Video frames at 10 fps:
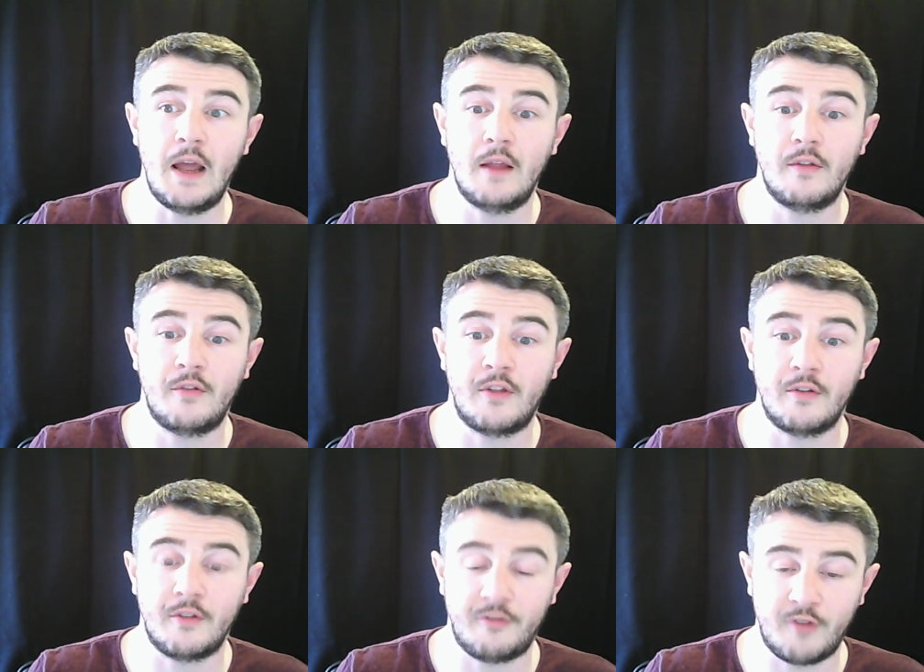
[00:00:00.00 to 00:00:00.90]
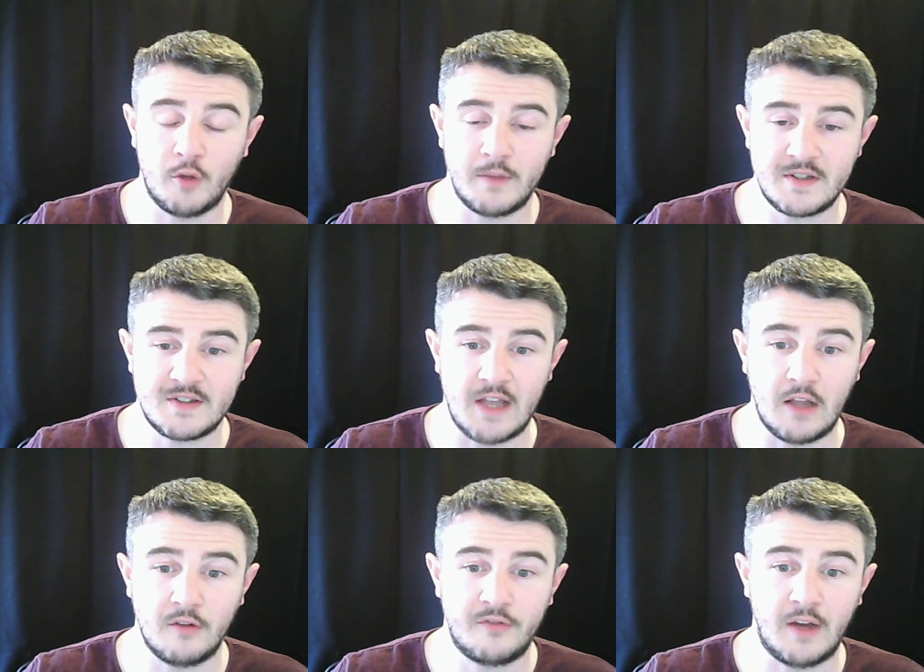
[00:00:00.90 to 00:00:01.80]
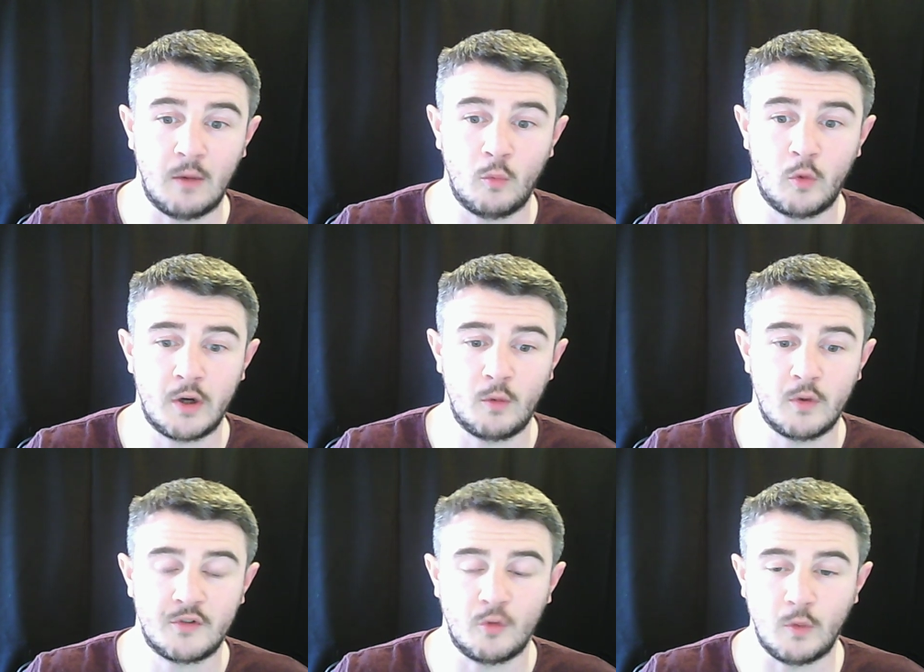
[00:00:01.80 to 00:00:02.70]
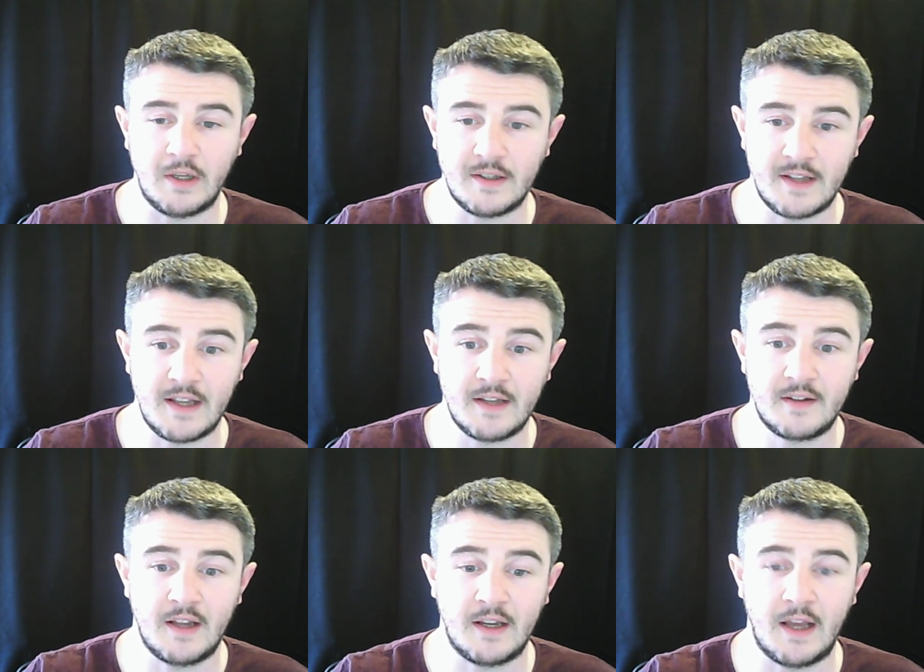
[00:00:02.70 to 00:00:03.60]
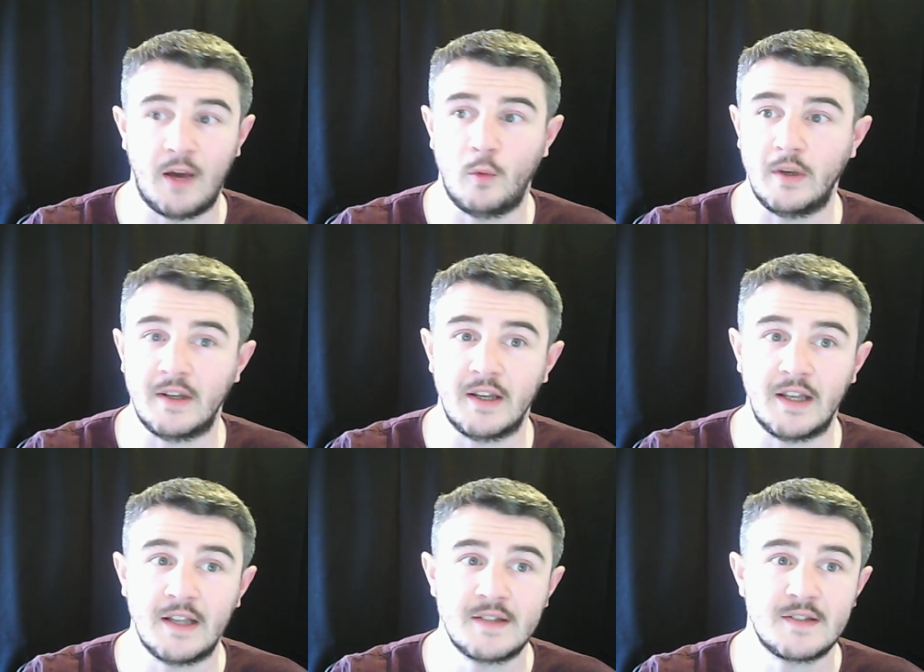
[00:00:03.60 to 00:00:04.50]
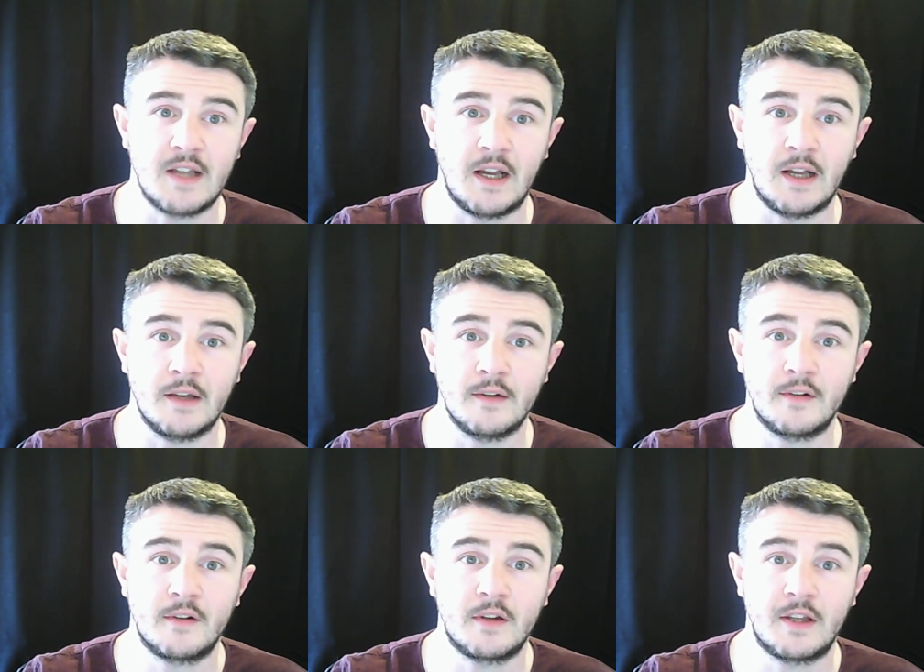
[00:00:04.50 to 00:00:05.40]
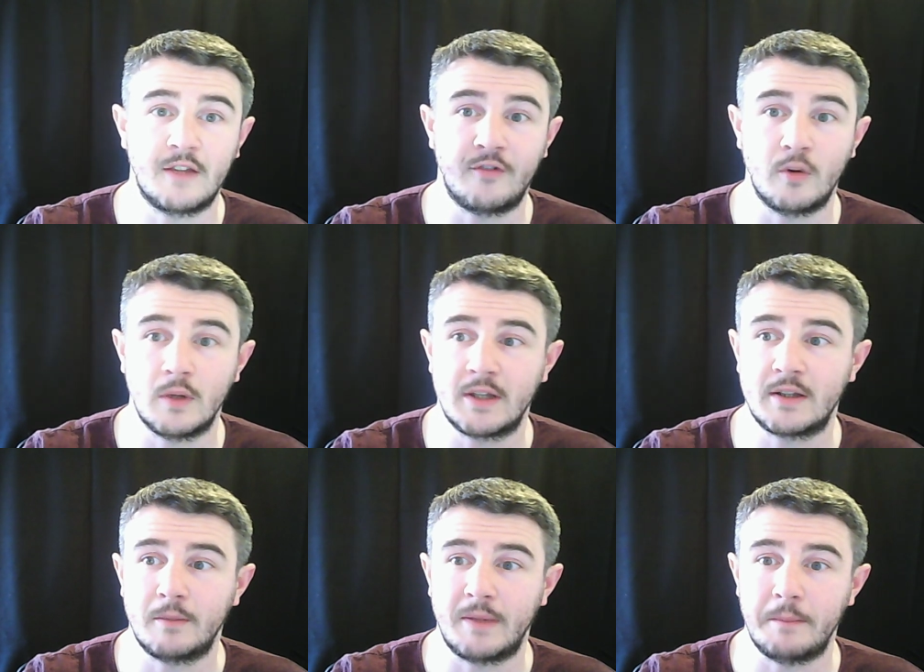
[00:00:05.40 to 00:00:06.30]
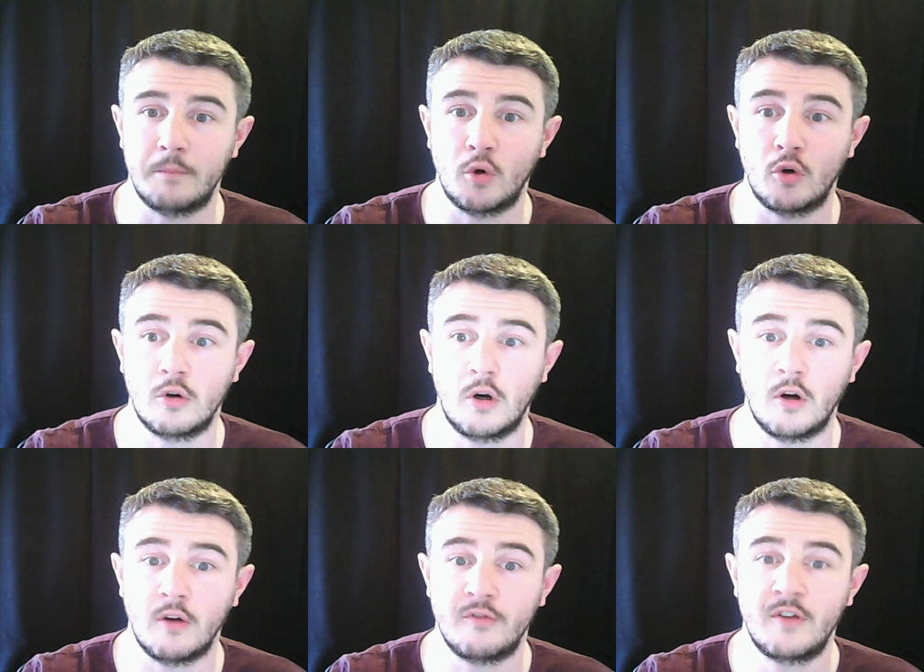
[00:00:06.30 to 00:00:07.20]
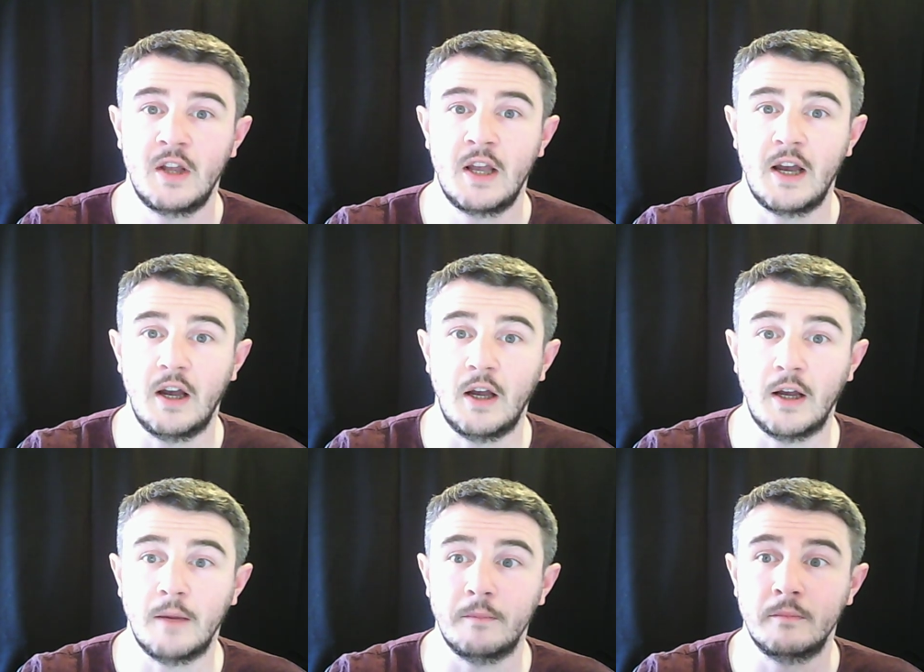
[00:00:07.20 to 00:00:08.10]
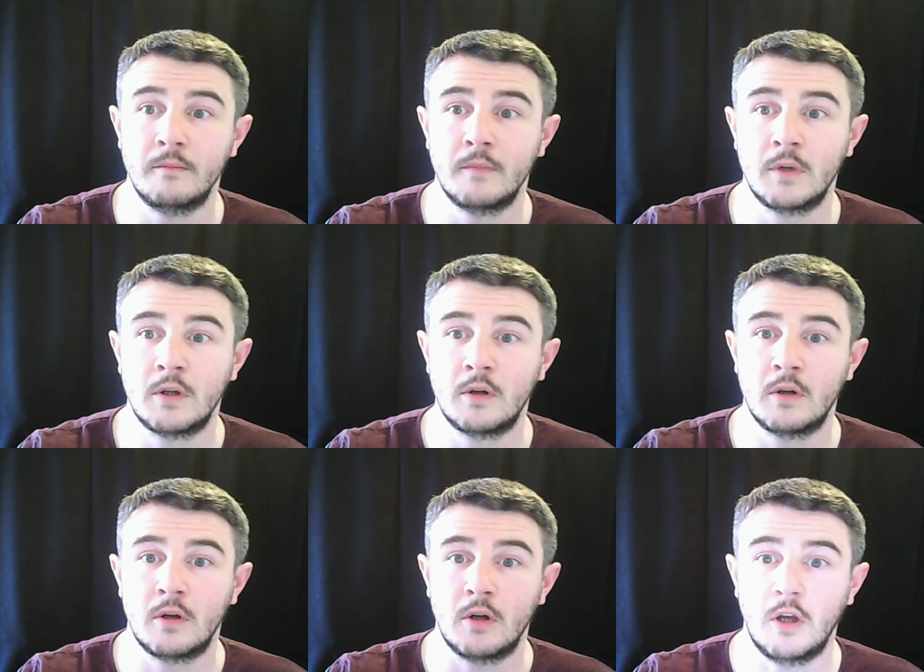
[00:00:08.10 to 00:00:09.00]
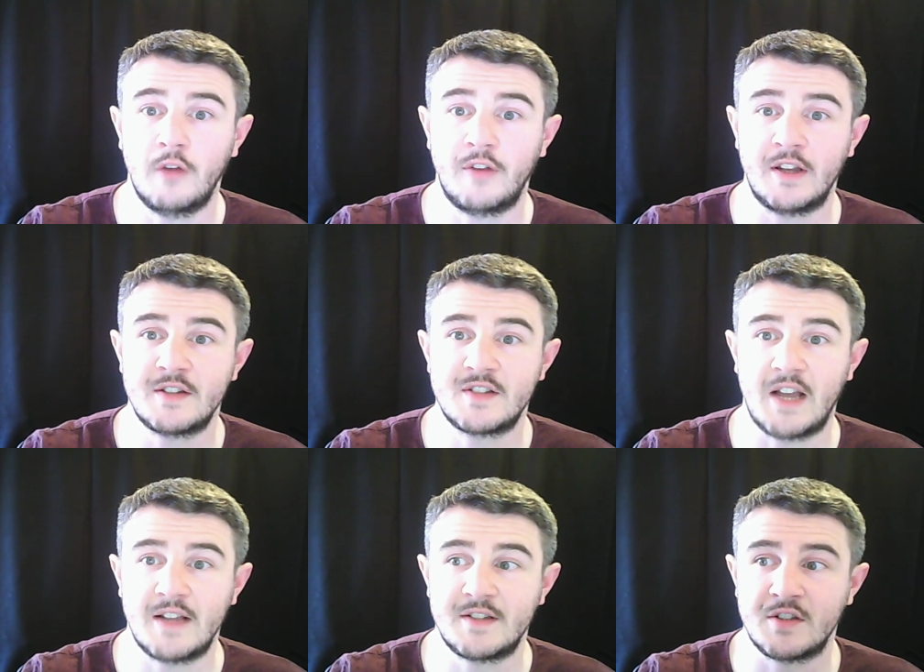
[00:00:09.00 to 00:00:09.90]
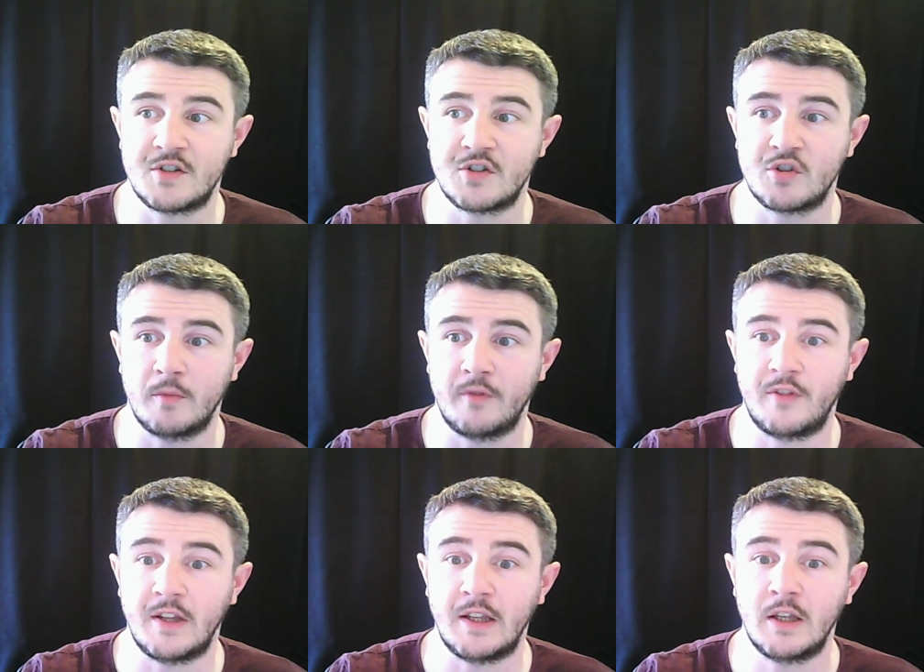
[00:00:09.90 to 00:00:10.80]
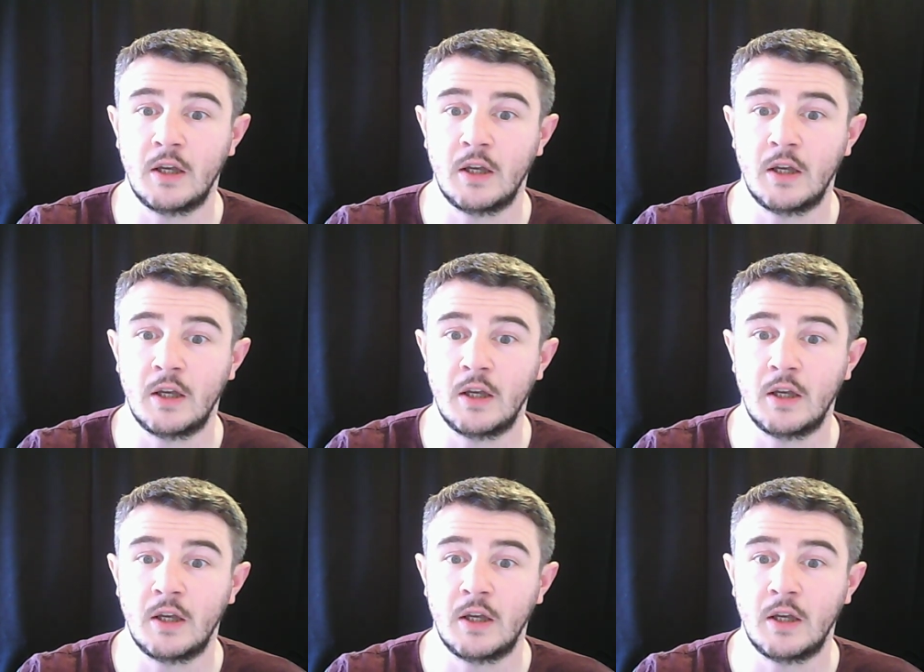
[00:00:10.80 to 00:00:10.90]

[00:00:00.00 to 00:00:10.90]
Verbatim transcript: the the film itself and what it was that we did and how we did it and give you a little bit more of um, of an insight into some of the